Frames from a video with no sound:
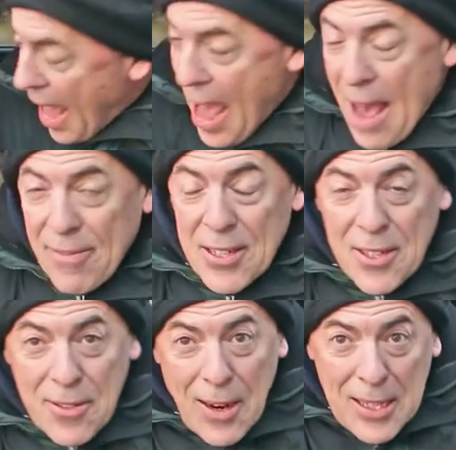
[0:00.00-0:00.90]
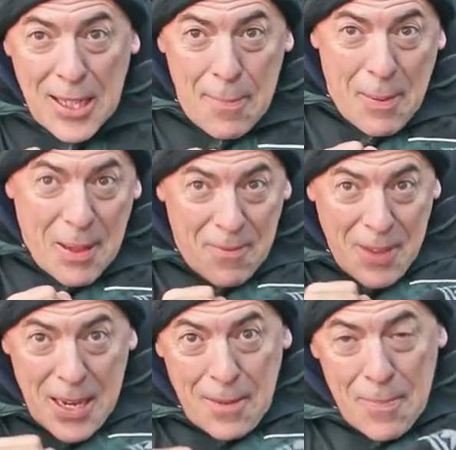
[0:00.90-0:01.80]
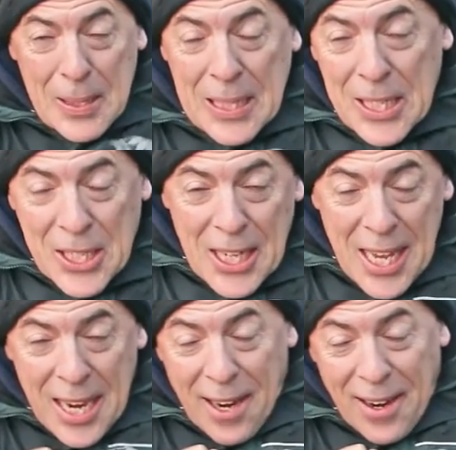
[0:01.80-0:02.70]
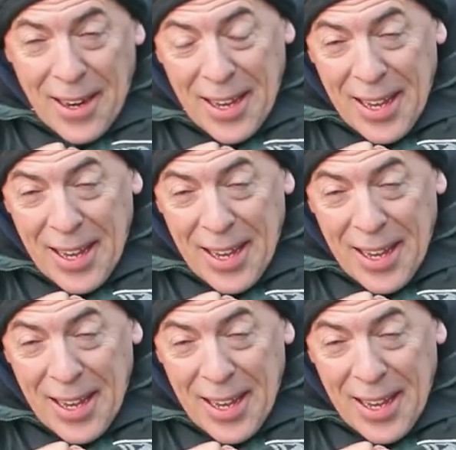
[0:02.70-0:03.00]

I have to scrunch up in the fetal position here